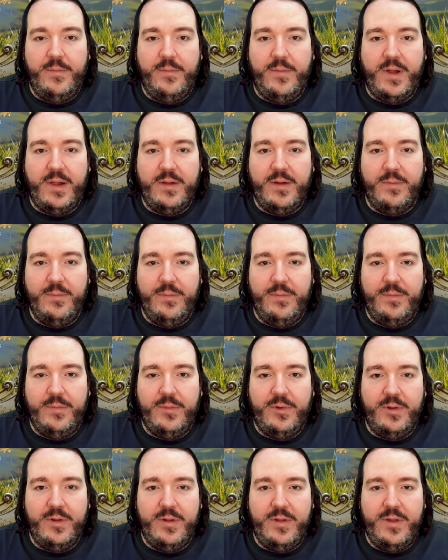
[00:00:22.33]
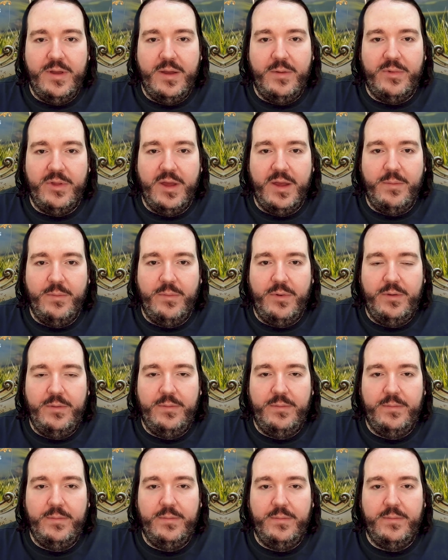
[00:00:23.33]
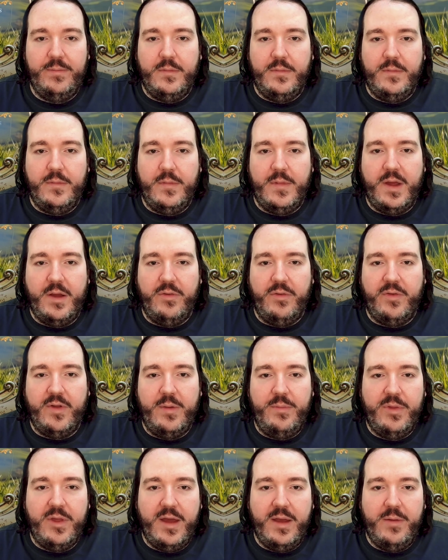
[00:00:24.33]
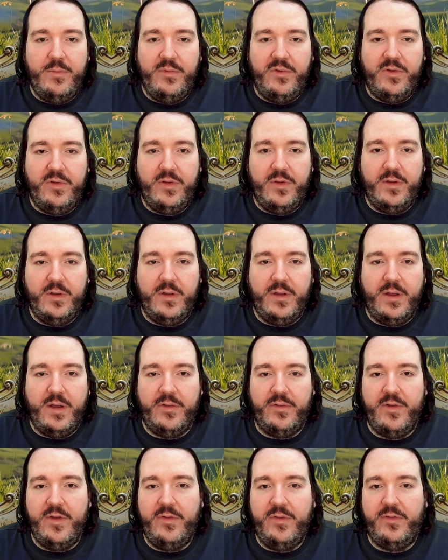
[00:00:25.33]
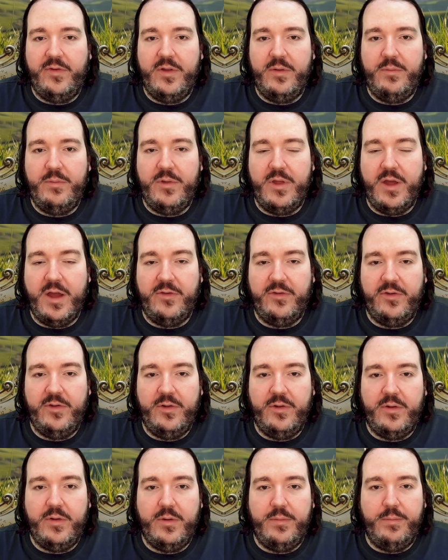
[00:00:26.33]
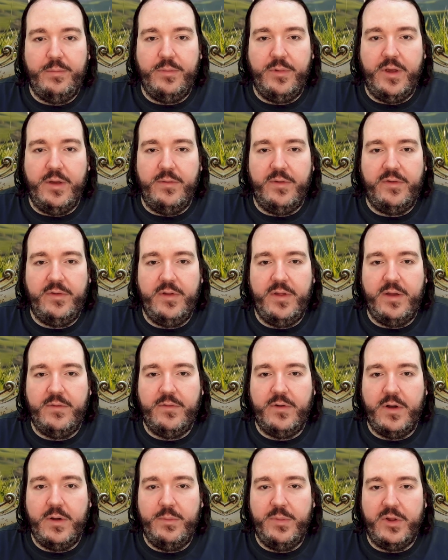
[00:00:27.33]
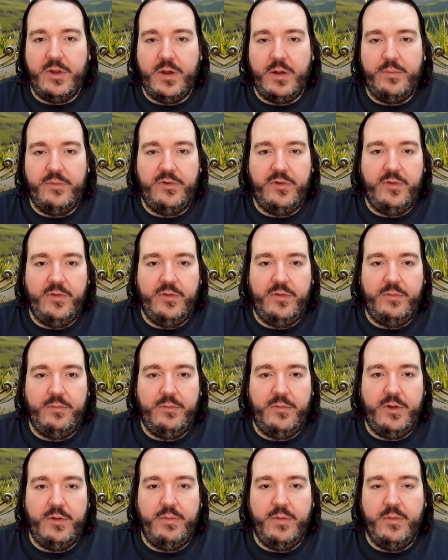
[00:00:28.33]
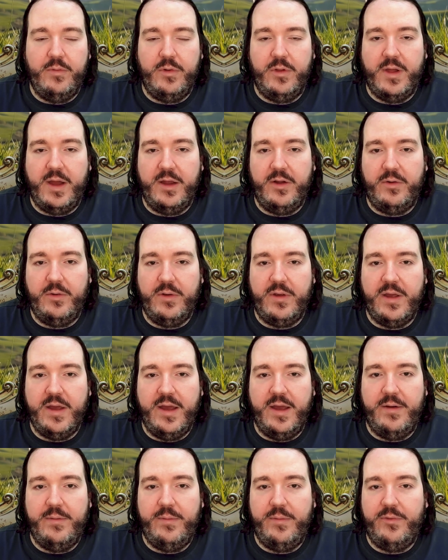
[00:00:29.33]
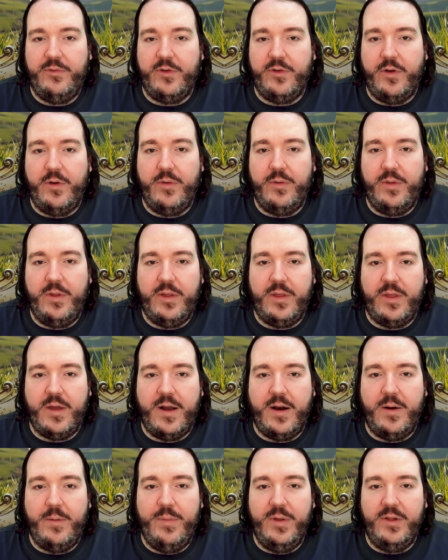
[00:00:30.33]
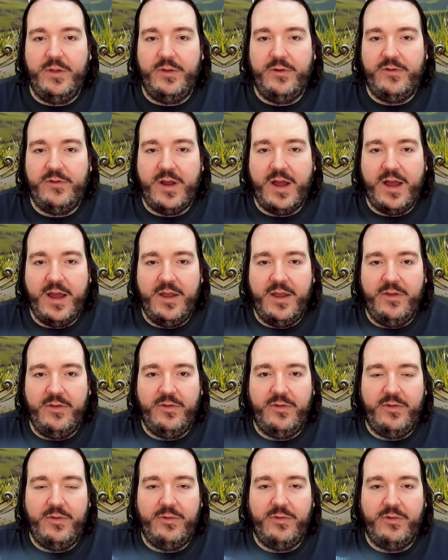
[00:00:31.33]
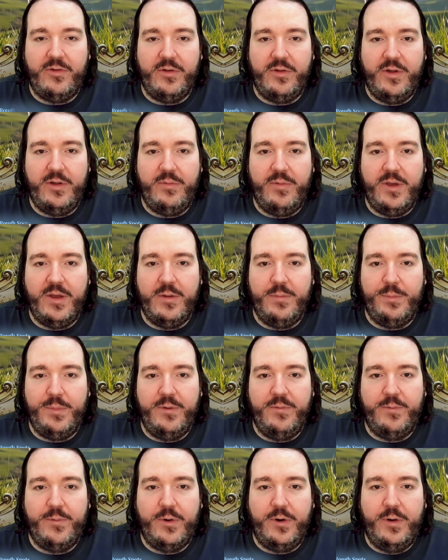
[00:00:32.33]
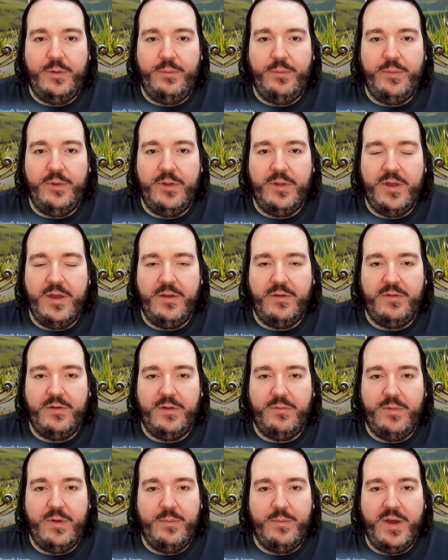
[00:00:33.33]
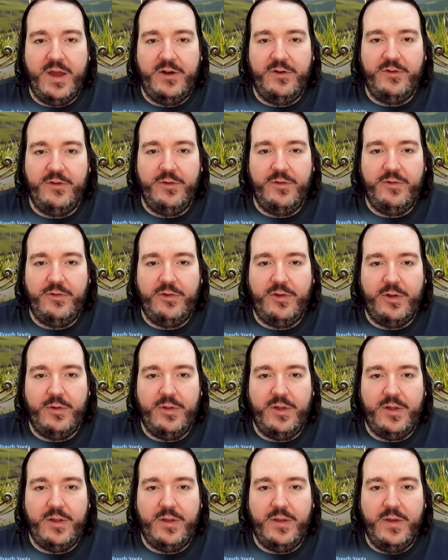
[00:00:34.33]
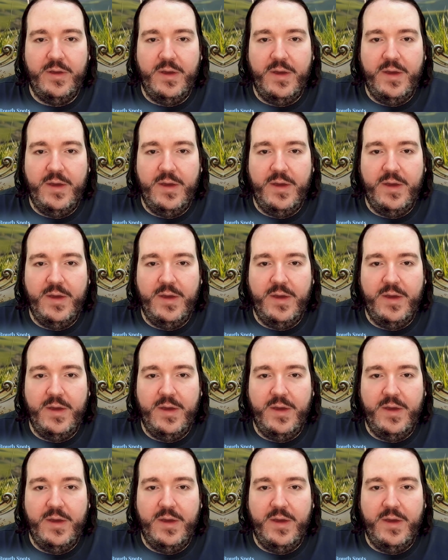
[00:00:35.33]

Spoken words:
Welcome to the DM table. Now, sometimes a system doesn't give us enough combat options that we would like to have, so that our build shines, so that we can perform the things that we imagined, so that